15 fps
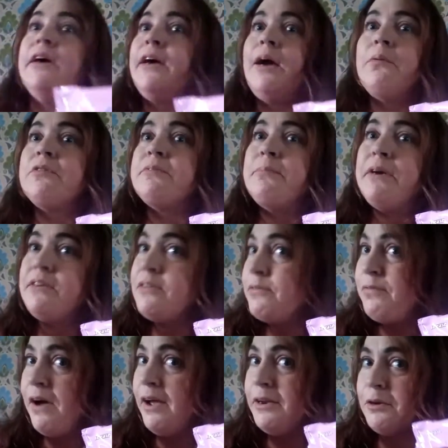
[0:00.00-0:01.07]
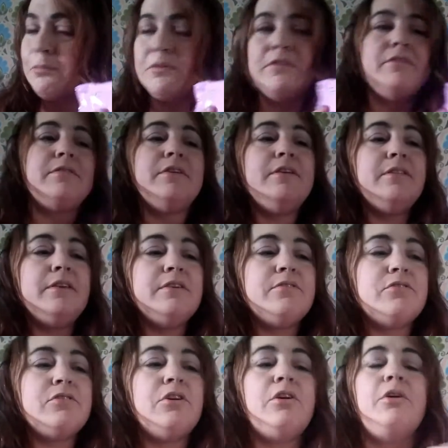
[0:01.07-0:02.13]
It's like I was meant to find them to send
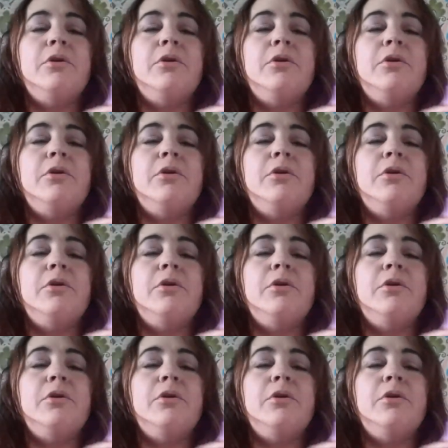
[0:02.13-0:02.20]
these to